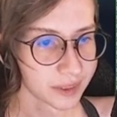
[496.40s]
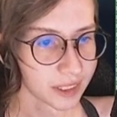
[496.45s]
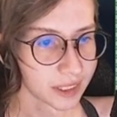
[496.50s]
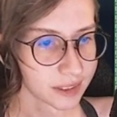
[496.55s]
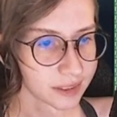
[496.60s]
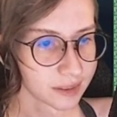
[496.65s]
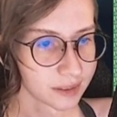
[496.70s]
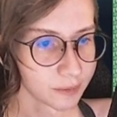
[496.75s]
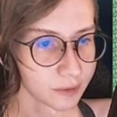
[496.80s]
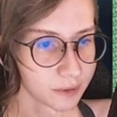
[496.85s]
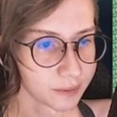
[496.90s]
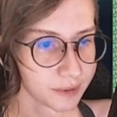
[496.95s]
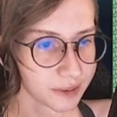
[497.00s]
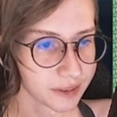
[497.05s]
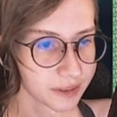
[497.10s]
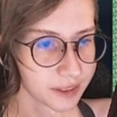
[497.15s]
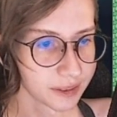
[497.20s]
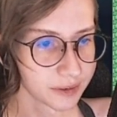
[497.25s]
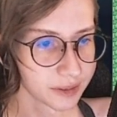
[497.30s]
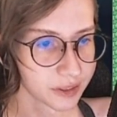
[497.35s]
A similar bill
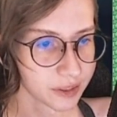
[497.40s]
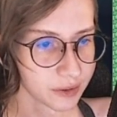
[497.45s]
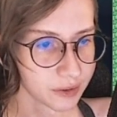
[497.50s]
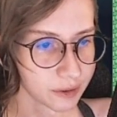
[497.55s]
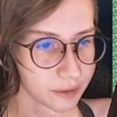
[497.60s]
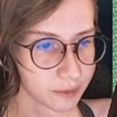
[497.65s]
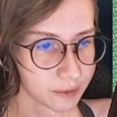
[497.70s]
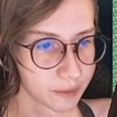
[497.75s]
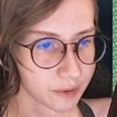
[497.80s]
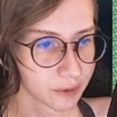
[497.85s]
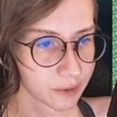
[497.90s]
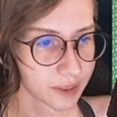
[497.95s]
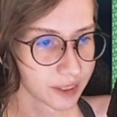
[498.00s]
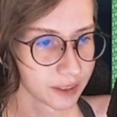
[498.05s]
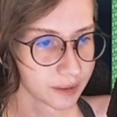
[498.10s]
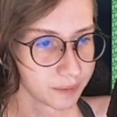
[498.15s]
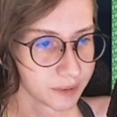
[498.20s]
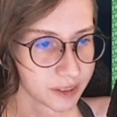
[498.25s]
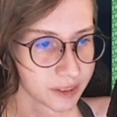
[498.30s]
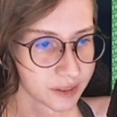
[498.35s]
in Arizona would
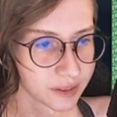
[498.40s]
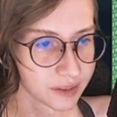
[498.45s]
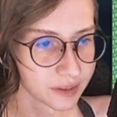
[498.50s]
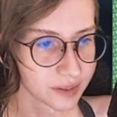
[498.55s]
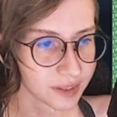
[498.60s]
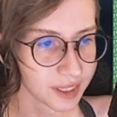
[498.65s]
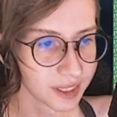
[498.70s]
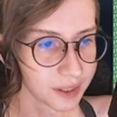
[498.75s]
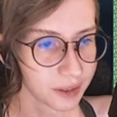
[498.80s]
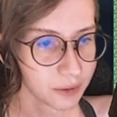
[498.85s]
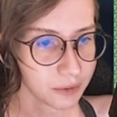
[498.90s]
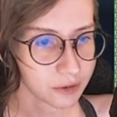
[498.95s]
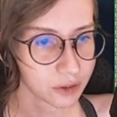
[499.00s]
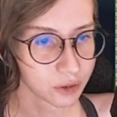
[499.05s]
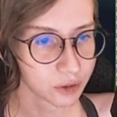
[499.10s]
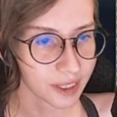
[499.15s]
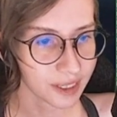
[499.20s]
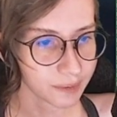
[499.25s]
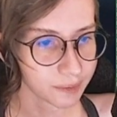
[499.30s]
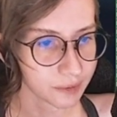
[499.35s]
require businesses that host
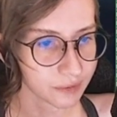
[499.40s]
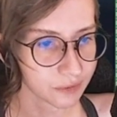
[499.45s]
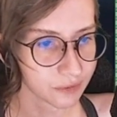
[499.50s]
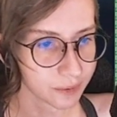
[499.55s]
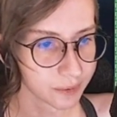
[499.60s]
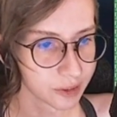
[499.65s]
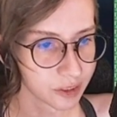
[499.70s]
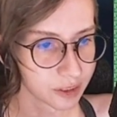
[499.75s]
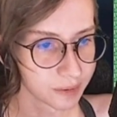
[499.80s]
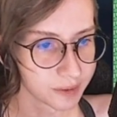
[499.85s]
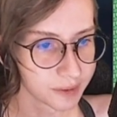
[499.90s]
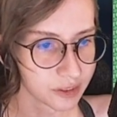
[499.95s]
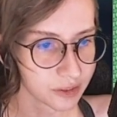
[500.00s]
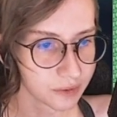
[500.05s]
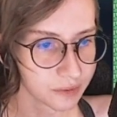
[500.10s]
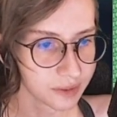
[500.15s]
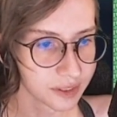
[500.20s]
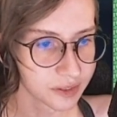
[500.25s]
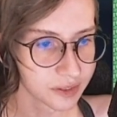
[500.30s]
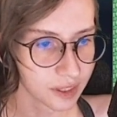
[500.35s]
drag performers to be
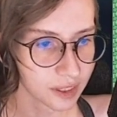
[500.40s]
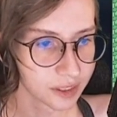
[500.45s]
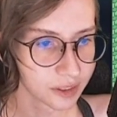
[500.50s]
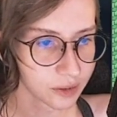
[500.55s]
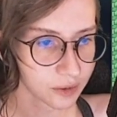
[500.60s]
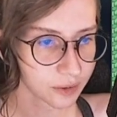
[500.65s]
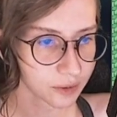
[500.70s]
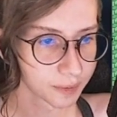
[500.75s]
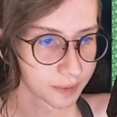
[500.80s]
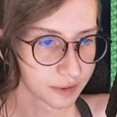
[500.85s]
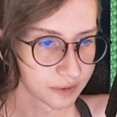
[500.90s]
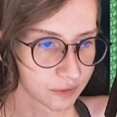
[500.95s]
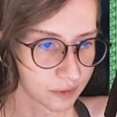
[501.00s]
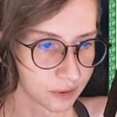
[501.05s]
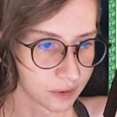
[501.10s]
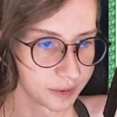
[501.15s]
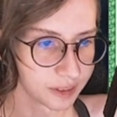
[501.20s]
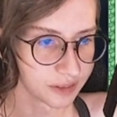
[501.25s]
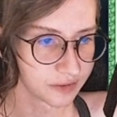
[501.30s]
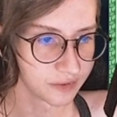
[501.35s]
zoned as adult
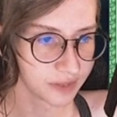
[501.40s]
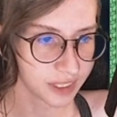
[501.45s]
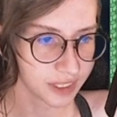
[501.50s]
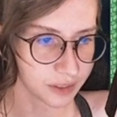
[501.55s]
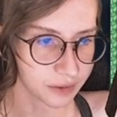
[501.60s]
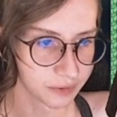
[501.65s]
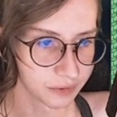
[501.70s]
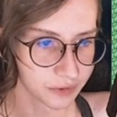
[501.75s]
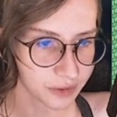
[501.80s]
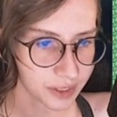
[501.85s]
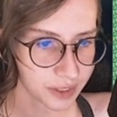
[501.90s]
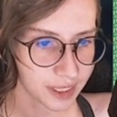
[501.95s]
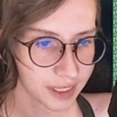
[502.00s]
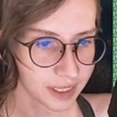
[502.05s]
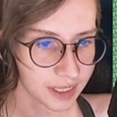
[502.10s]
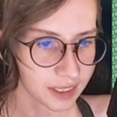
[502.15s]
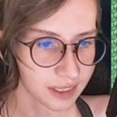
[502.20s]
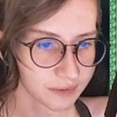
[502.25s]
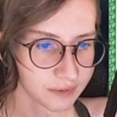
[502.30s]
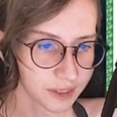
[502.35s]
performance venues.
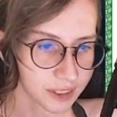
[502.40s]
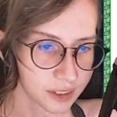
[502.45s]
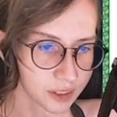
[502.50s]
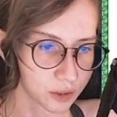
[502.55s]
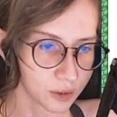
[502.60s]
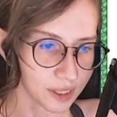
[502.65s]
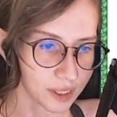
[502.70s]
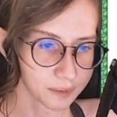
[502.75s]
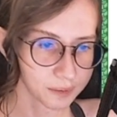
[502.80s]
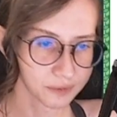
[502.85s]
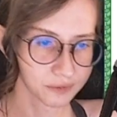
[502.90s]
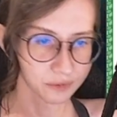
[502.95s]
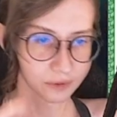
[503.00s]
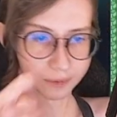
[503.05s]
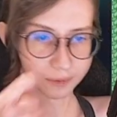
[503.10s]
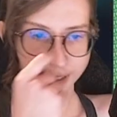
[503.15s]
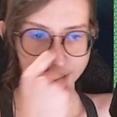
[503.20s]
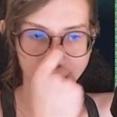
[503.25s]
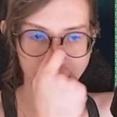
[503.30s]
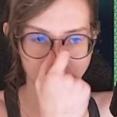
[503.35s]
It defines a drag
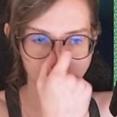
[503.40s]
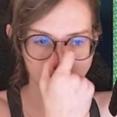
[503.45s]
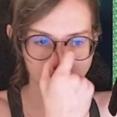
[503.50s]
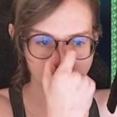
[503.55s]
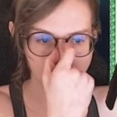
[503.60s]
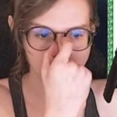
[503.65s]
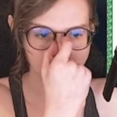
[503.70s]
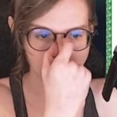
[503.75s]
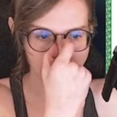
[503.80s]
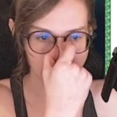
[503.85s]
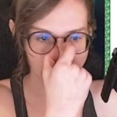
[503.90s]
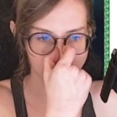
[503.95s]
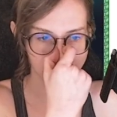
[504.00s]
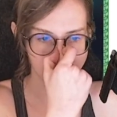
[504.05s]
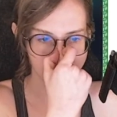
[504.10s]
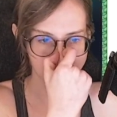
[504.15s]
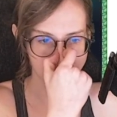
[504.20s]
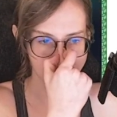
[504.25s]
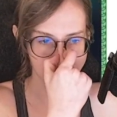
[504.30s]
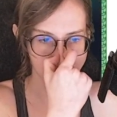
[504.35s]
performer as, quote, a
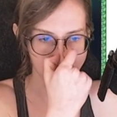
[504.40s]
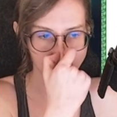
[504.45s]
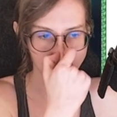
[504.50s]
person who